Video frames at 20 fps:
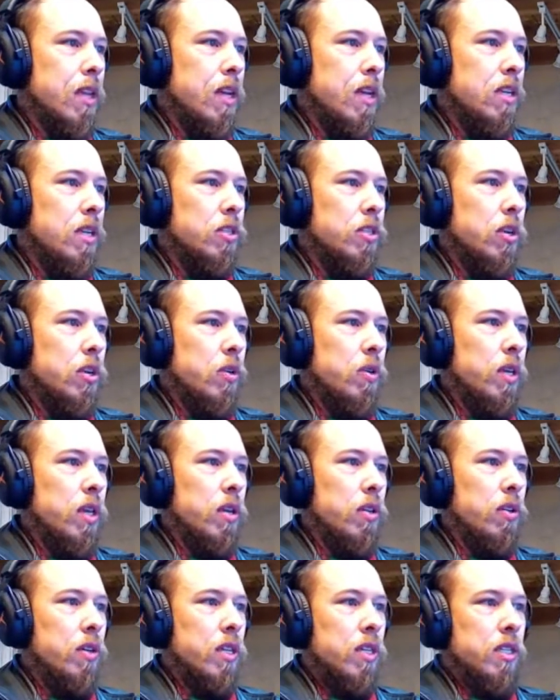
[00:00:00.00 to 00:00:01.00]
So
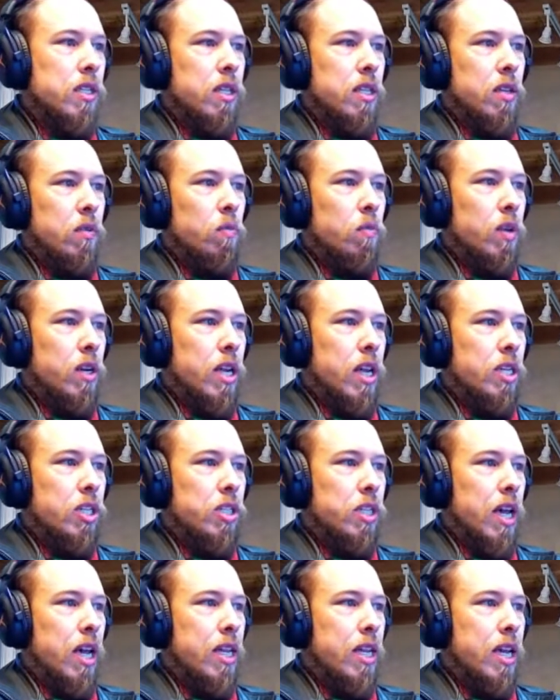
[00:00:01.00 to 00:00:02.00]
here you can see that one edge
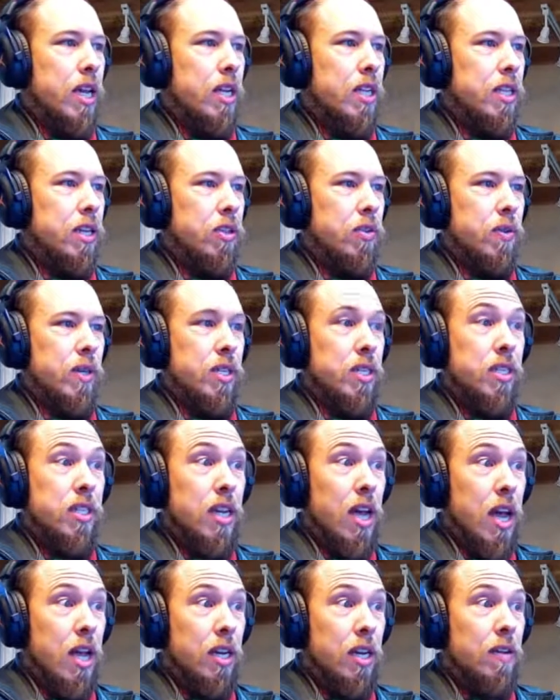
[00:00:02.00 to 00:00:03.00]
is highlighted and the other edge is
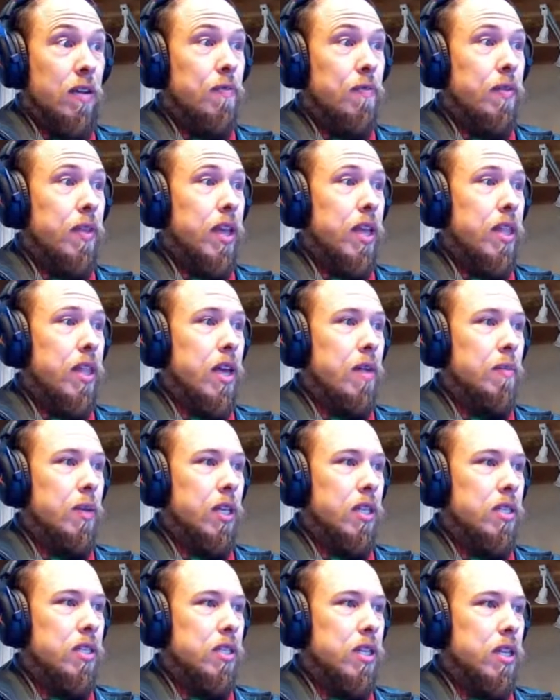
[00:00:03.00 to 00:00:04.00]
not. And that
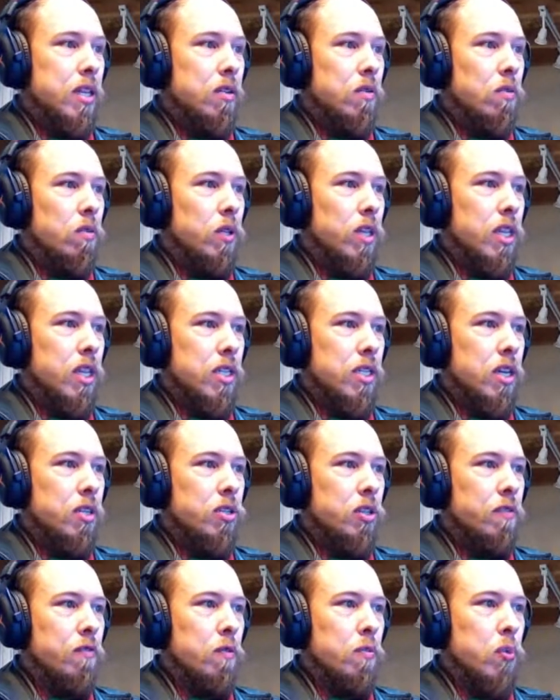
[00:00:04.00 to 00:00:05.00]
means that only this edge
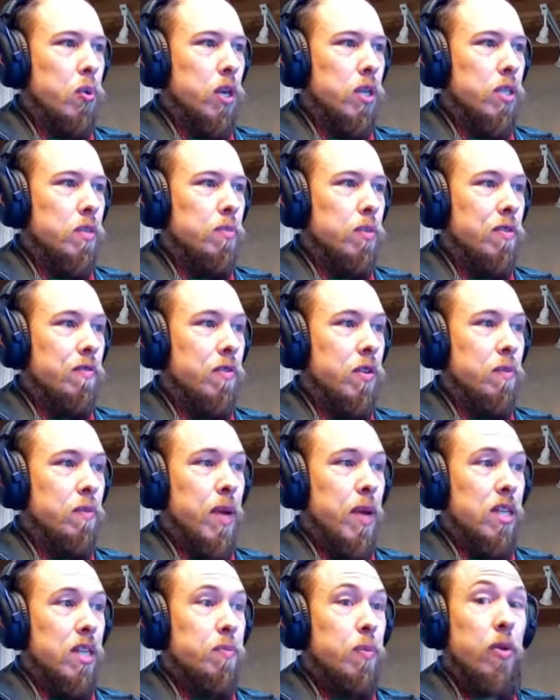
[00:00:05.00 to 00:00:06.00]
will give you points. But if you
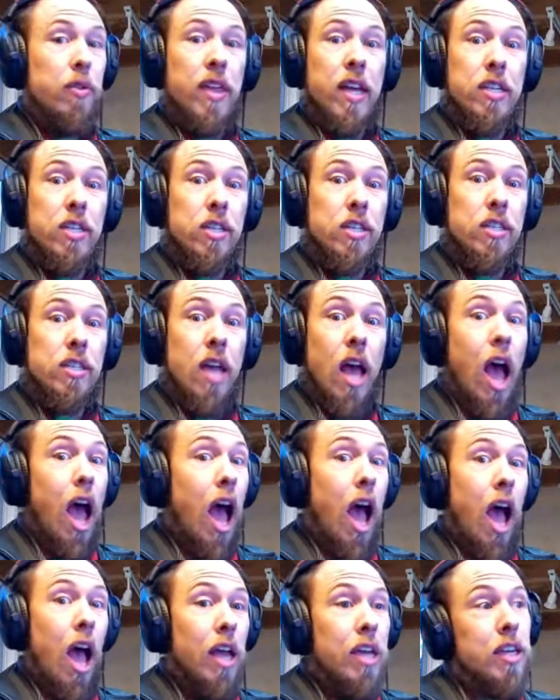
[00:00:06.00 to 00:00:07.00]
match both edges,
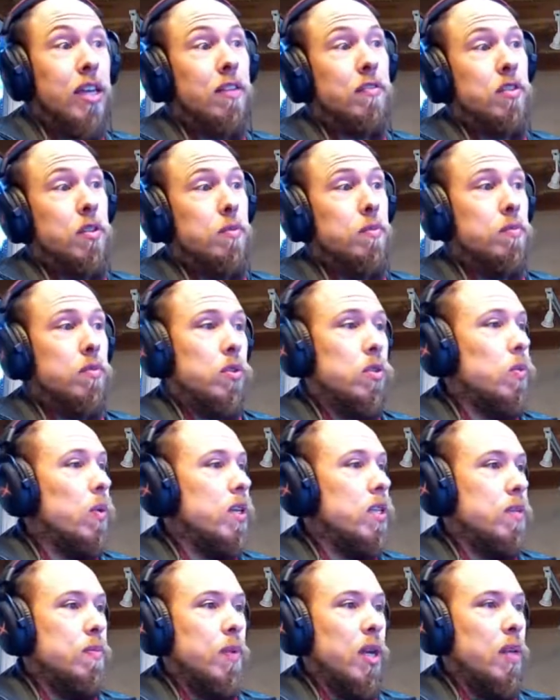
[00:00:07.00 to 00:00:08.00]
it gives you
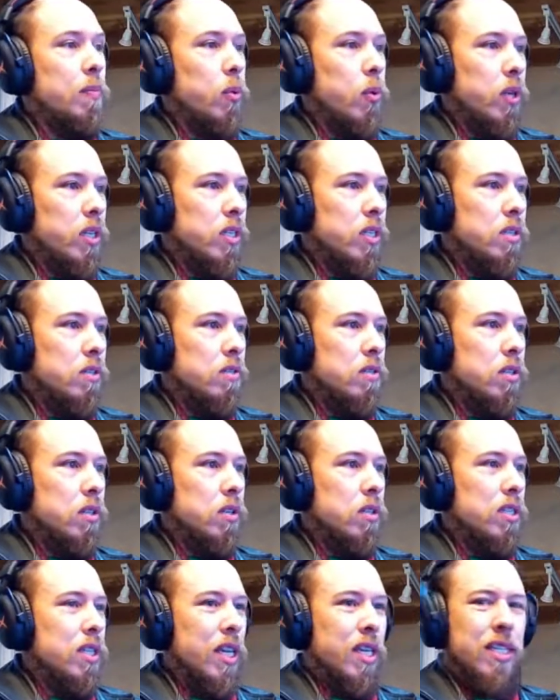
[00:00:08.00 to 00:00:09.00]
twice as many points. So
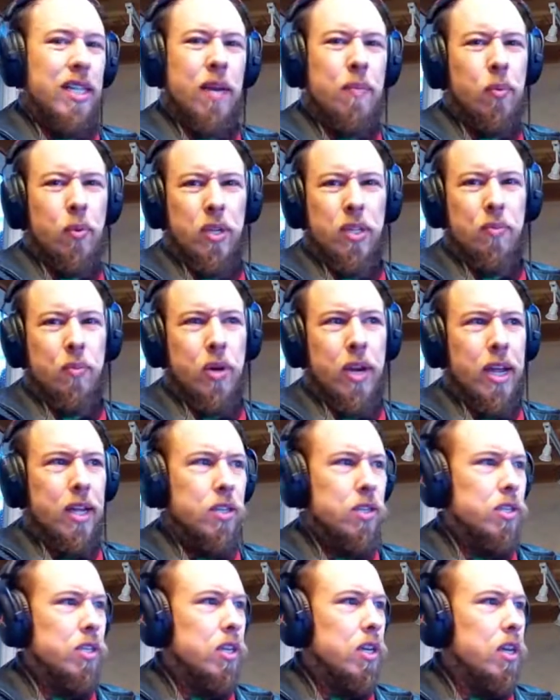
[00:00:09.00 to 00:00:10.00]
it's like 10 points per
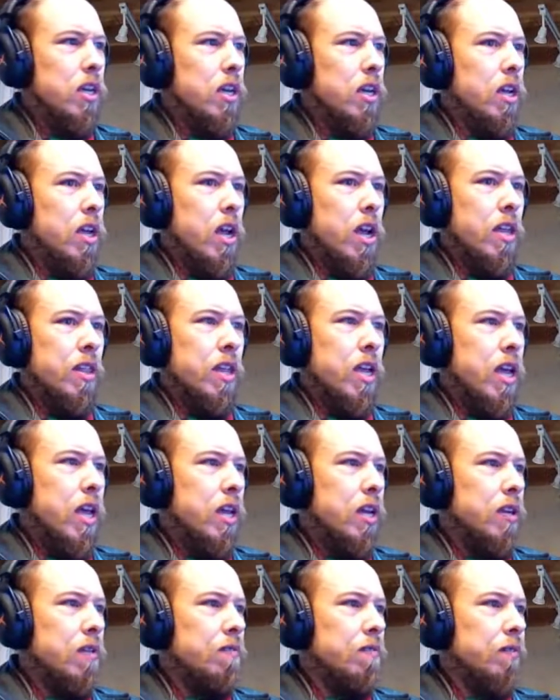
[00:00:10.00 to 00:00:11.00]
edge. And
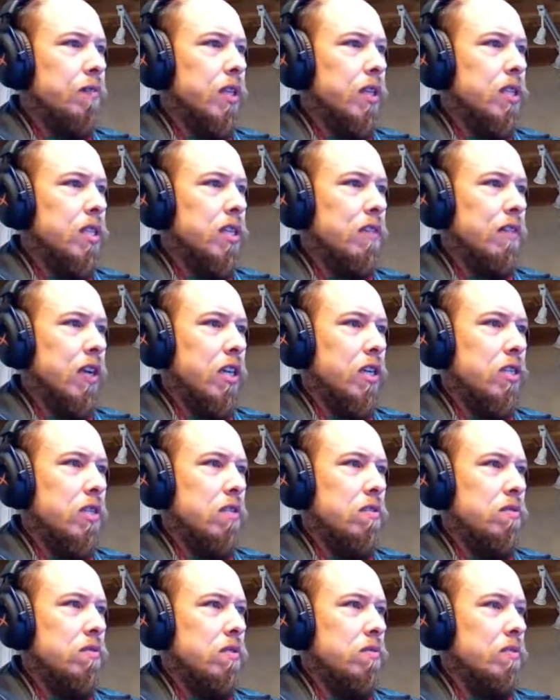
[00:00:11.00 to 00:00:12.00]
then, let's see if I can just...
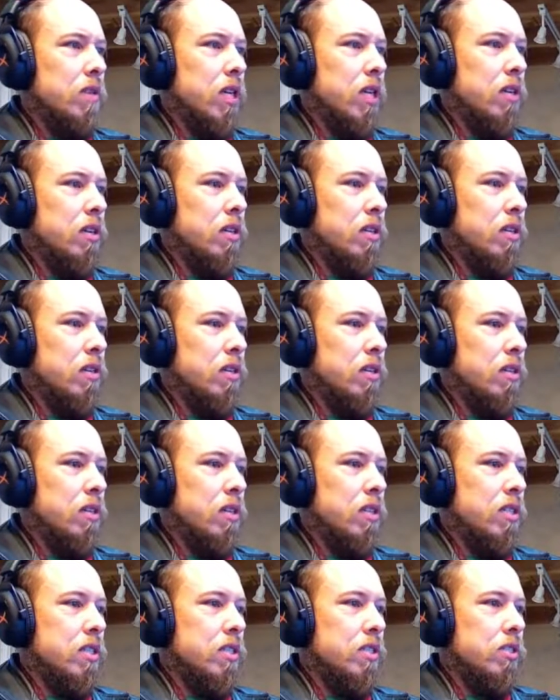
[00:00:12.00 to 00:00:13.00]

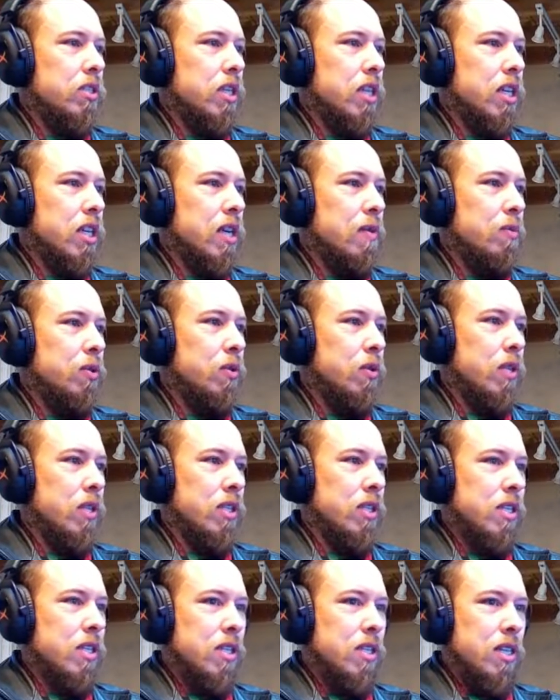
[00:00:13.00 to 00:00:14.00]
It's just going to keep doing
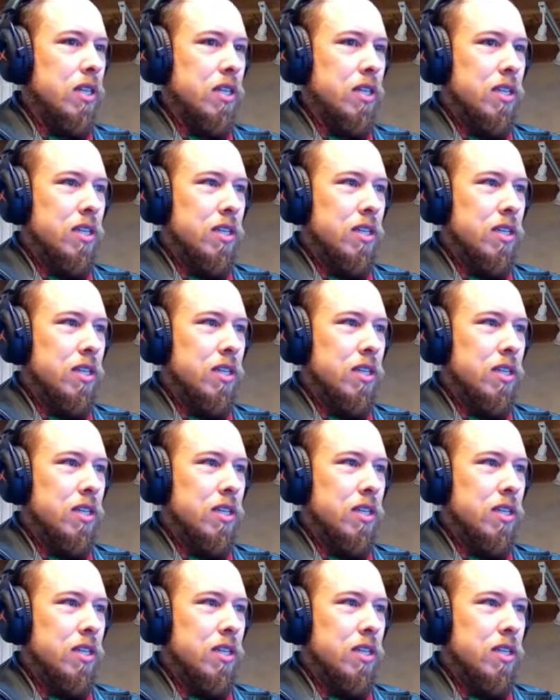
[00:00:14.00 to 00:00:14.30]
this, isn't it?